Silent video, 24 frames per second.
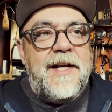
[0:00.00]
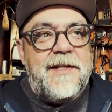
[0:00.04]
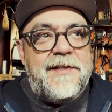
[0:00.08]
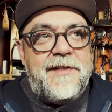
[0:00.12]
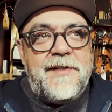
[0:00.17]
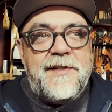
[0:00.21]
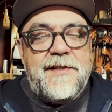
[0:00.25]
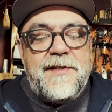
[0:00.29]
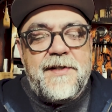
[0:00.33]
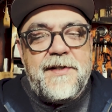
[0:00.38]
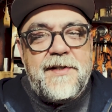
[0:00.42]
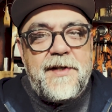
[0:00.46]

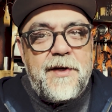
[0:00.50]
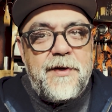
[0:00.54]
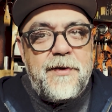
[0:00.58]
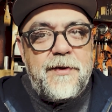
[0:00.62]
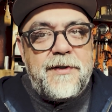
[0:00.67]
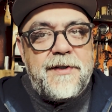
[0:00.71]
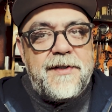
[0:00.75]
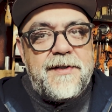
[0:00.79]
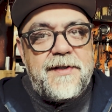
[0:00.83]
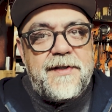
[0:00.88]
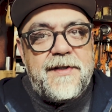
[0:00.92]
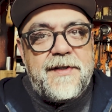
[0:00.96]

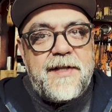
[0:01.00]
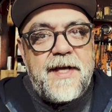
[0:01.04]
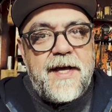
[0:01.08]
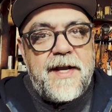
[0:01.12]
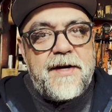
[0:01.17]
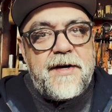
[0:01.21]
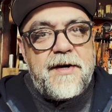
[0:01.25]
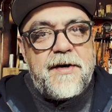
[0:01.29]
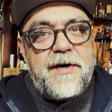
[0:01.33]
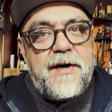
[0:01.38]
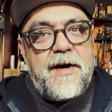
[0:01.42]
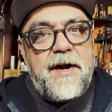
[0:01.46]
soaks that
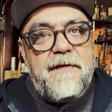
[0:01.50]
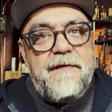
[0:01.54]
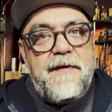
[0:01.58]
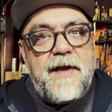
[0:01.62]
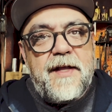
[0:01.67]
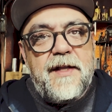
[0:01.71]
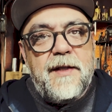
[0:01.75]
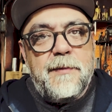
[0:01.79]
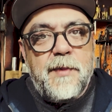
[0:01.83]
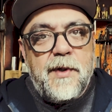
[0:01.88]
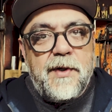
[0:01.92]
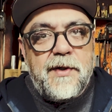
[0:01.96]
are
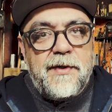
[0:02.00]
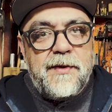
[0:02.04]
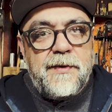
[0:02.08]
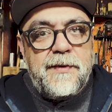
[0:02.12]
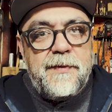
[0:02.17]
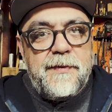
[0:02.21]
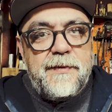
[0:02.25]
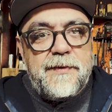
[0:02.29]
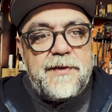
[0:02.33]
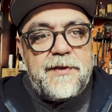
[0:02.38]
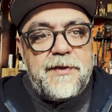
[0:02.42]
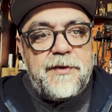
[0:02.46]

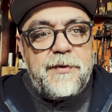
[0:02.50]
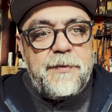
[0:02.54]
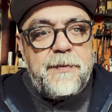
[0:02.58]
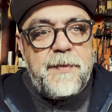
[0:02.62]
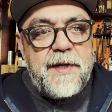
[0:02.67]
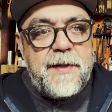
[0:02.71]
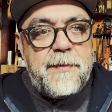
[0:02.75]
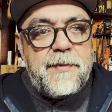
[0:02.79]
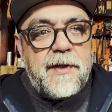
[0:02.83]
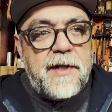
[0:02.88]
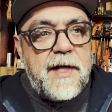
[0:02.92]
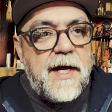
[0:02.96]
available to
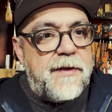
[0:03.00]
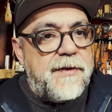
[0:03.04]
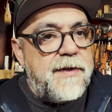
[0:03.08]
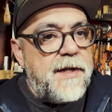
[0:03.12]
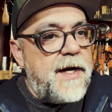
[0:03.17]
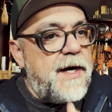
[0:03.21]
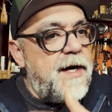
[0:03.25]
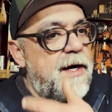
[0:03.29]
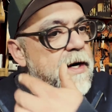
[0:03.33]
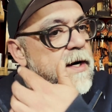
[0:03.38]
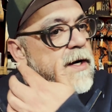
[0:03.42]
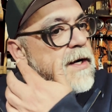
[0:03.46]
people out
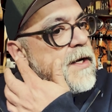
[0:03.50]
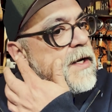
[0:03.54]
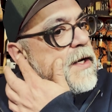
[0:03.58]
there.